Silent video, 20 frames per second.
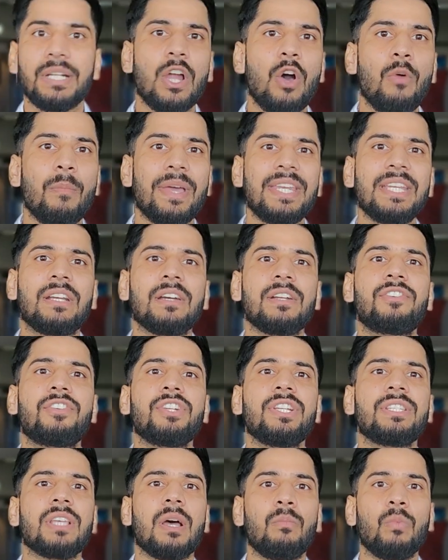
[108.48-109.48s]
now many
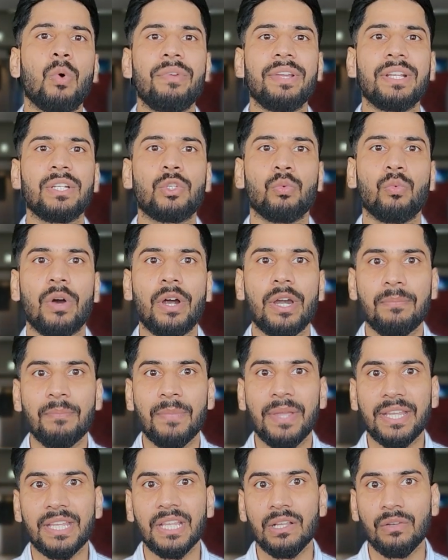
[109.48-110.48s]
countries are moving toward
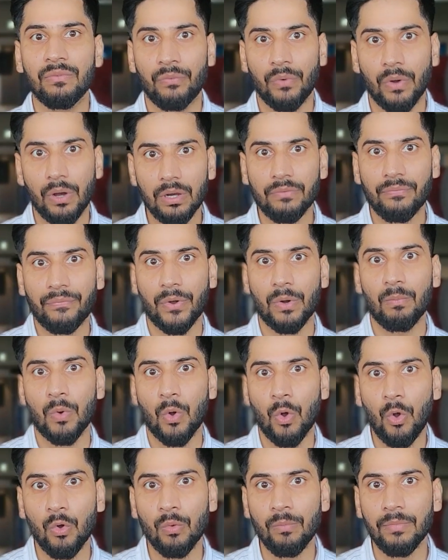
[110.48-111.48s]
making work from
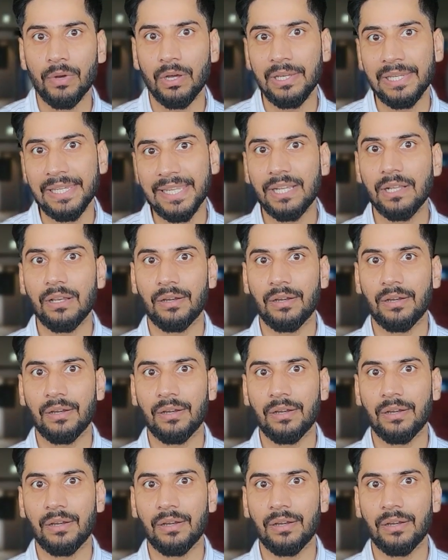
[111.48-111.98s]
home a legal